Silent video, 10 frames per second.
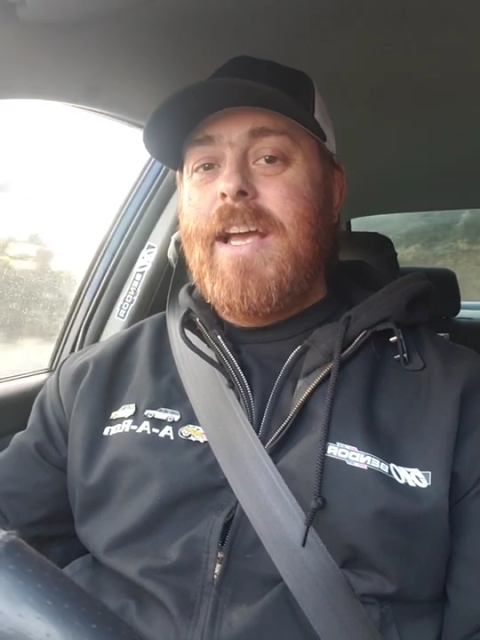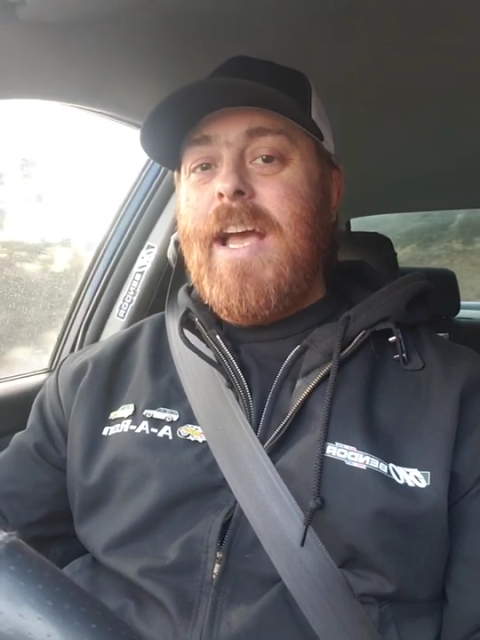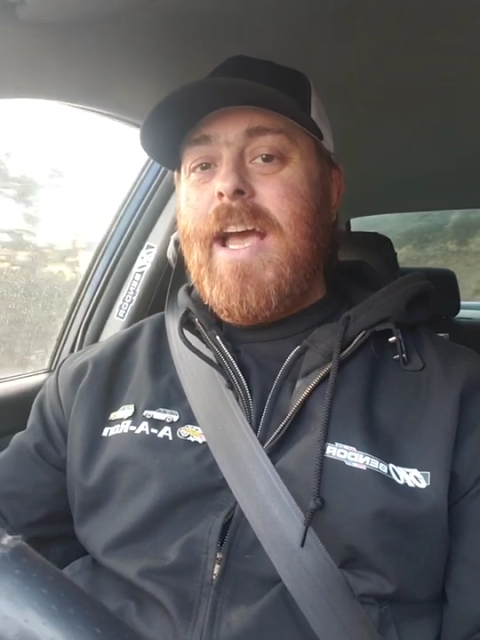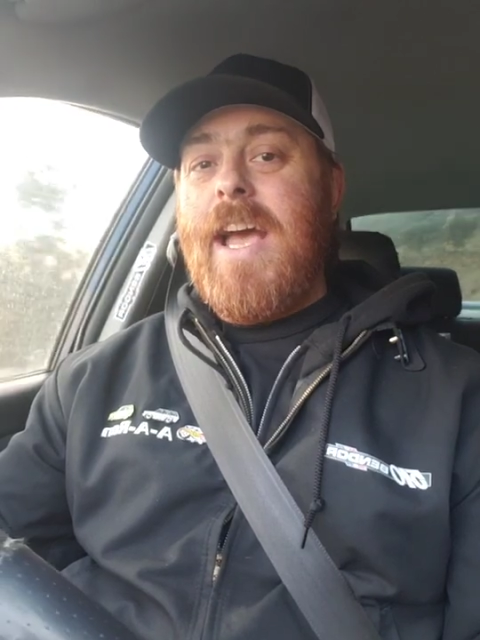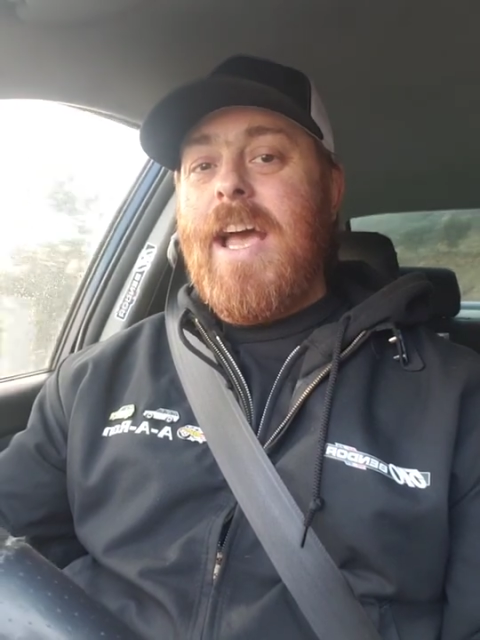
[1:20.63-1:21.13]

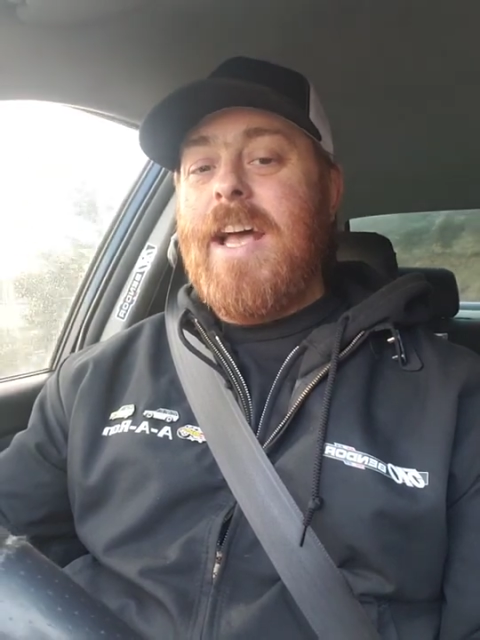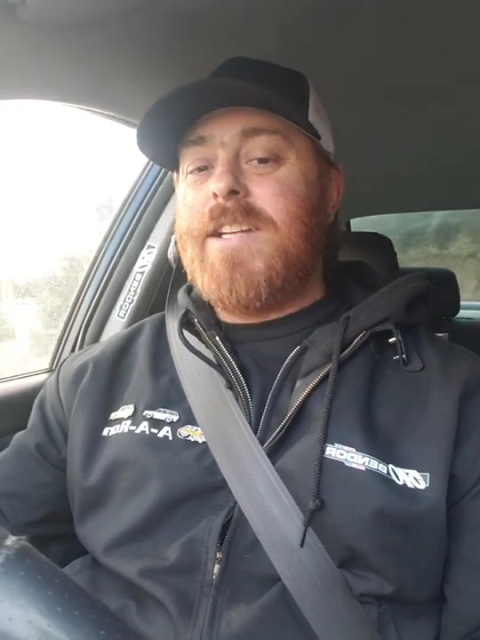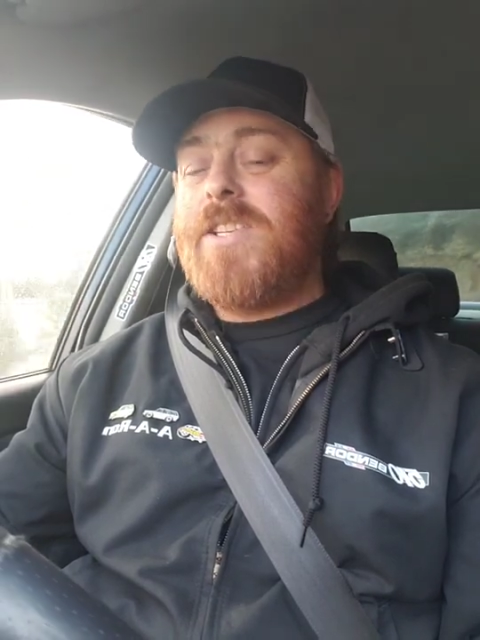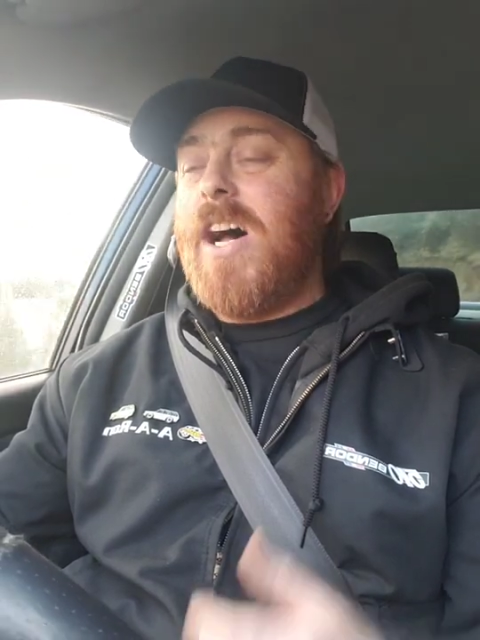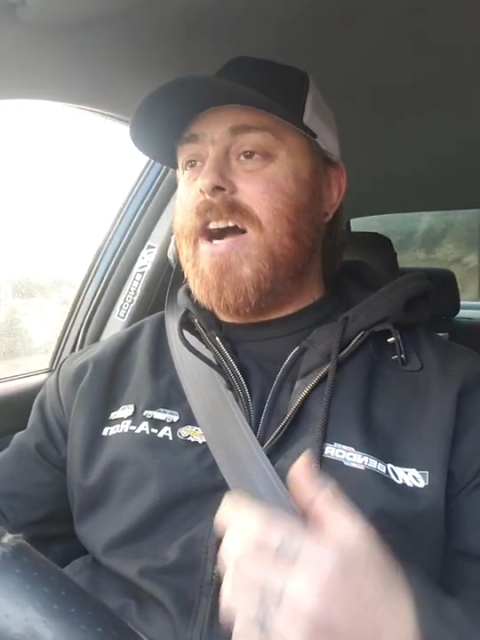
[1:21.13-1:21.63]

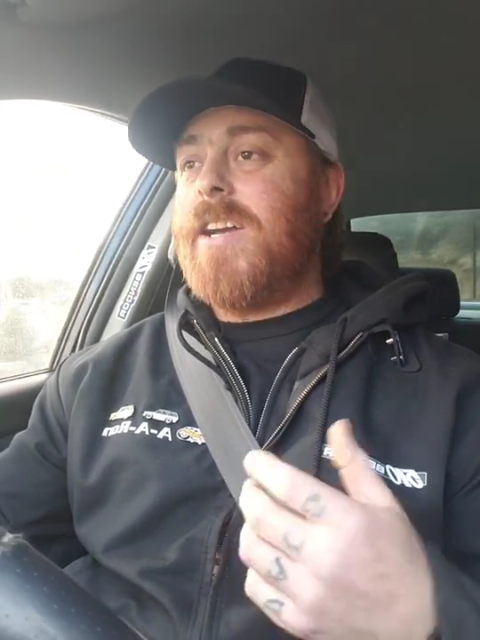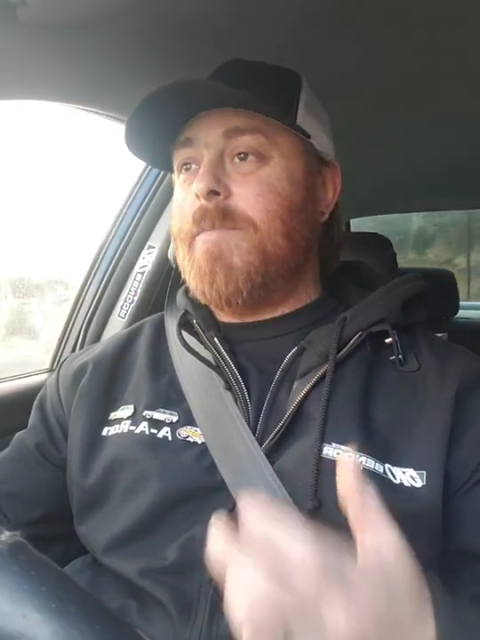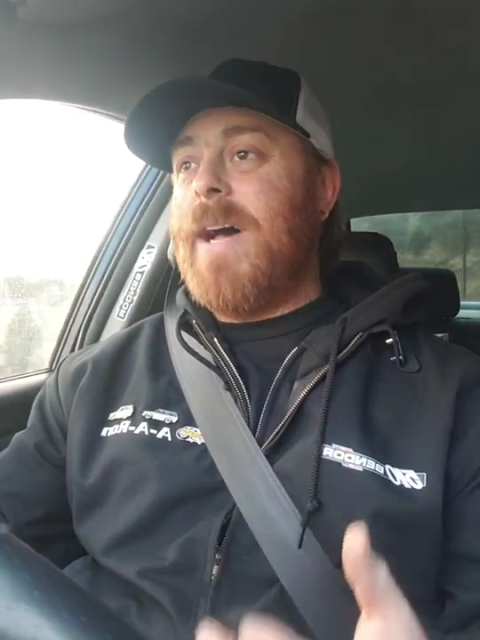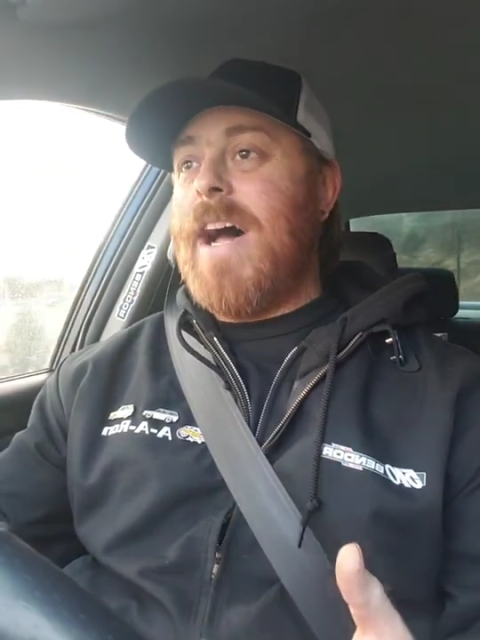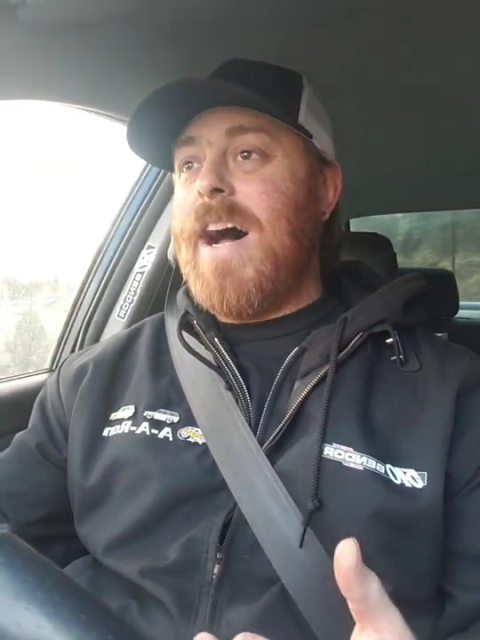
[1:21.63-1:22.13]
and talk
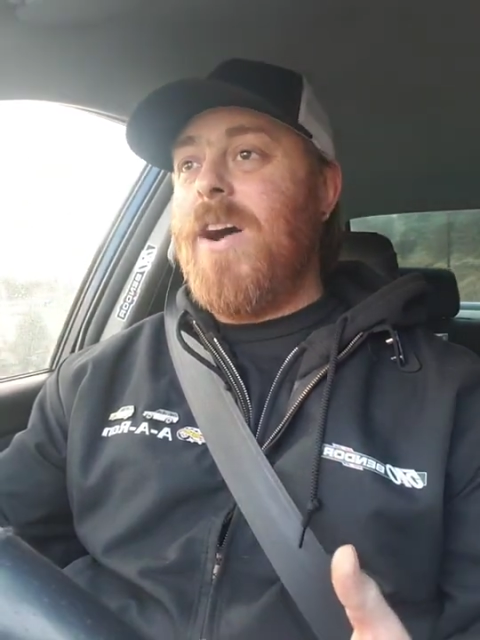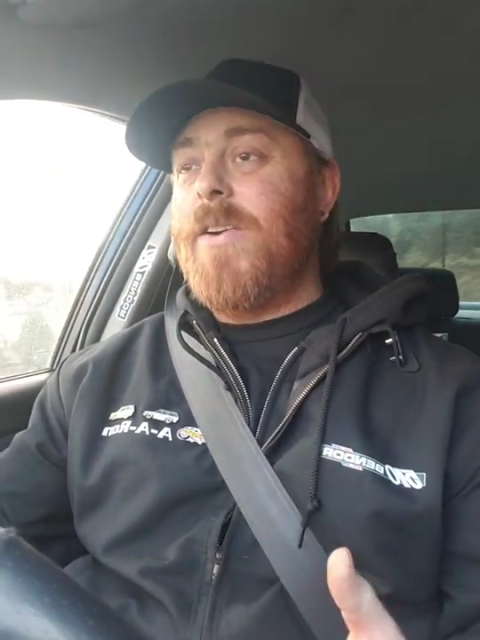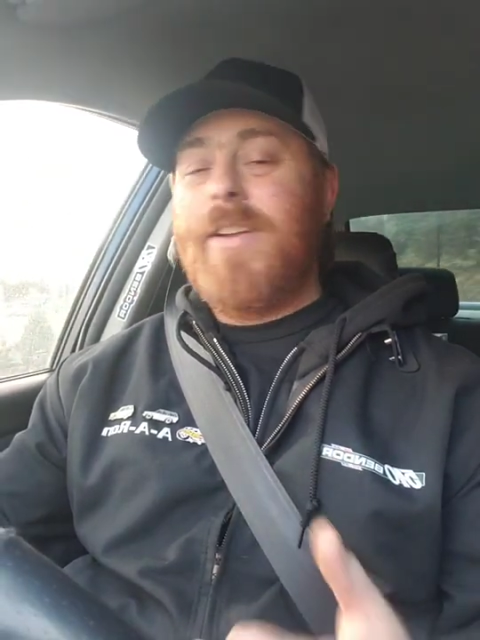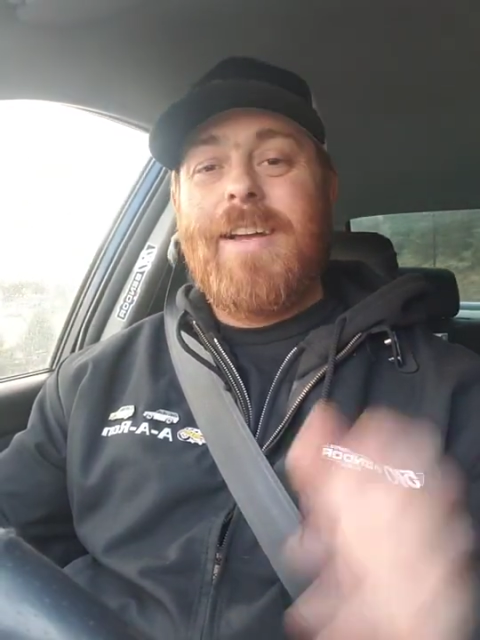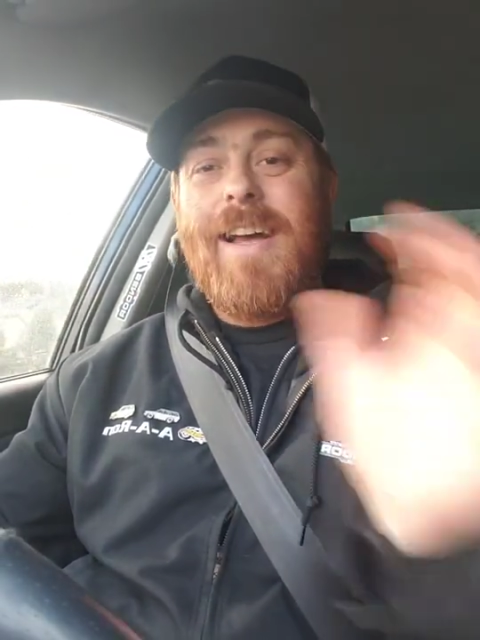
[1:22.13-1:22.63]
about...
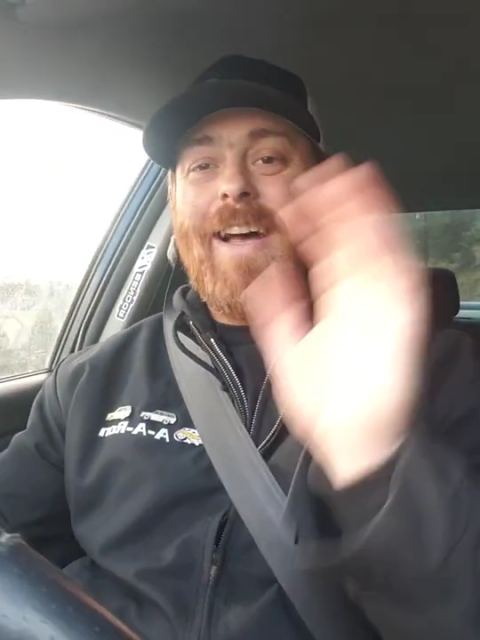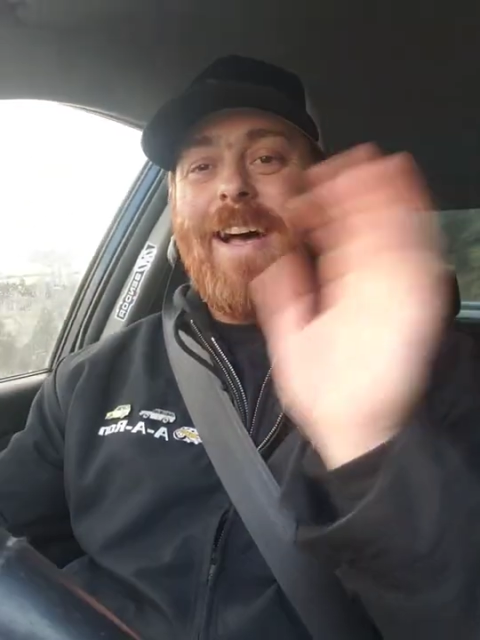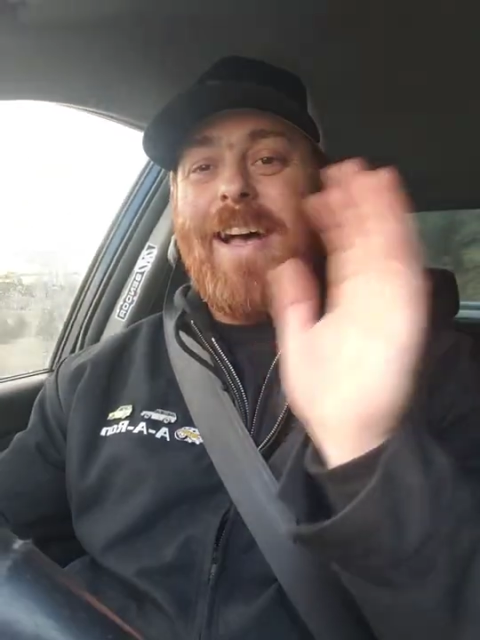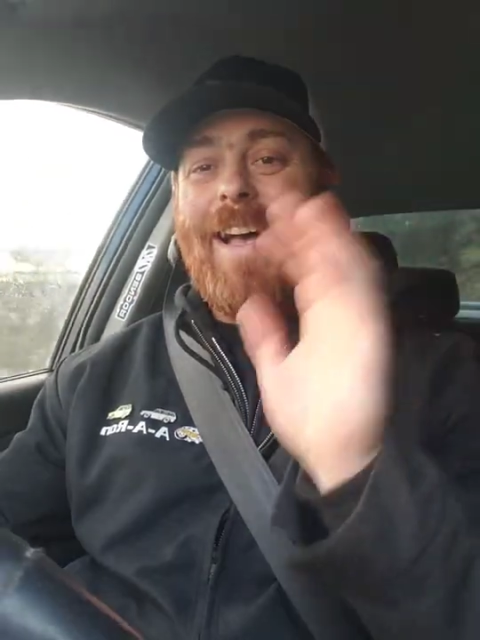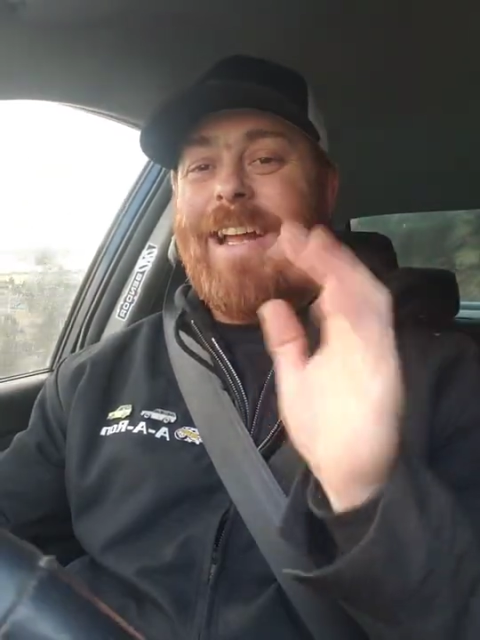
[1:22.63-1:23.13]

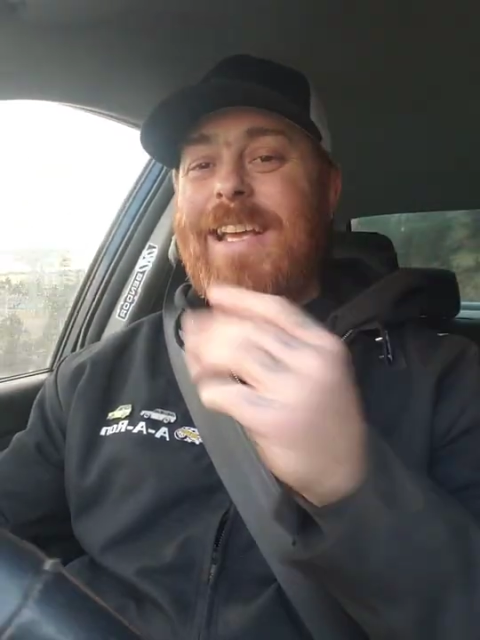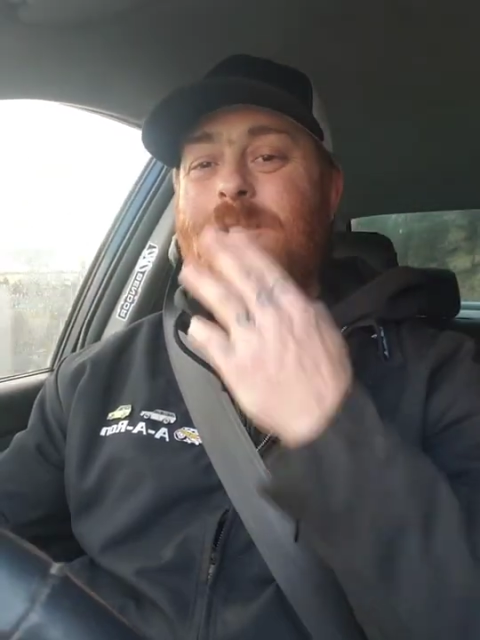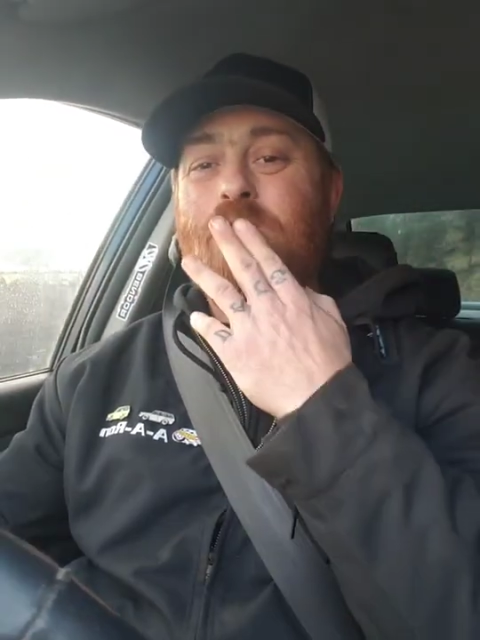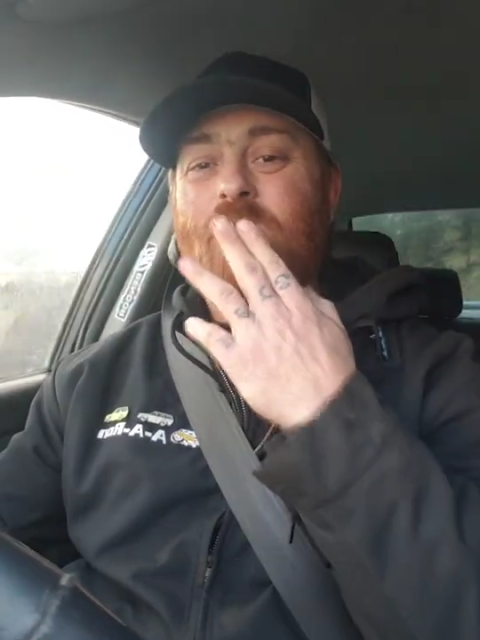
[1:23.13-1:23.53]
Hi, honey.